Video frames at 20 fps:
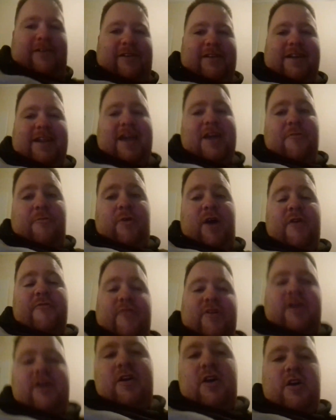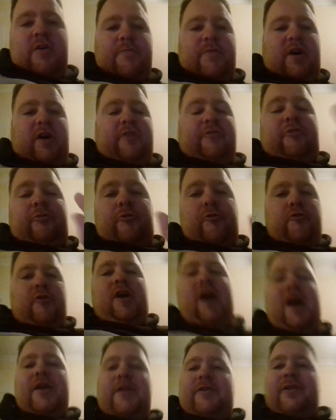holiday weather, but I'll
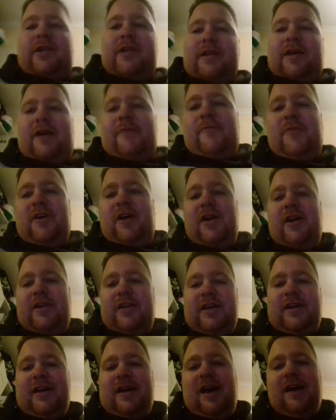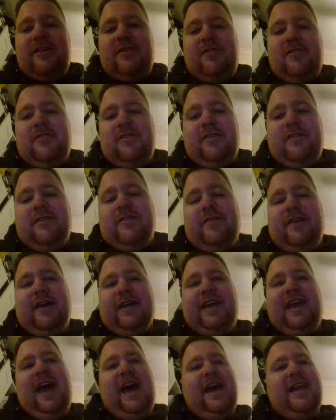try and upload as soon as I
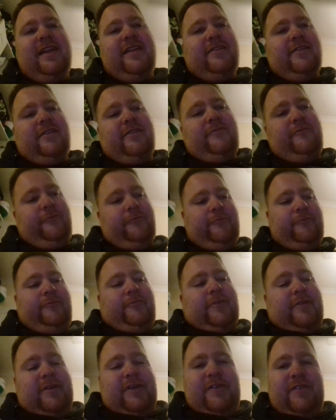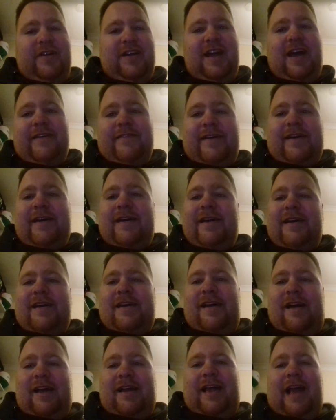can and whenever
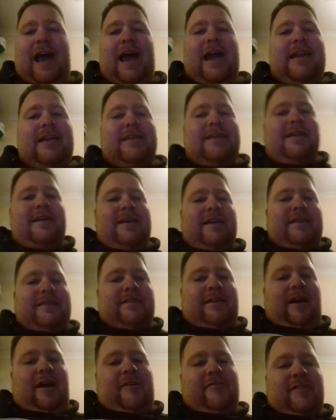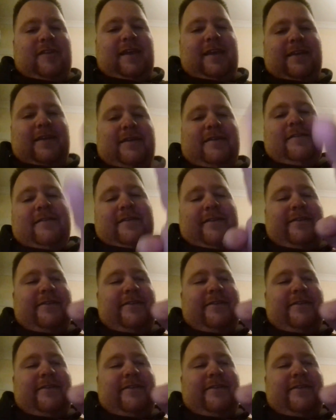I can. So I'll see you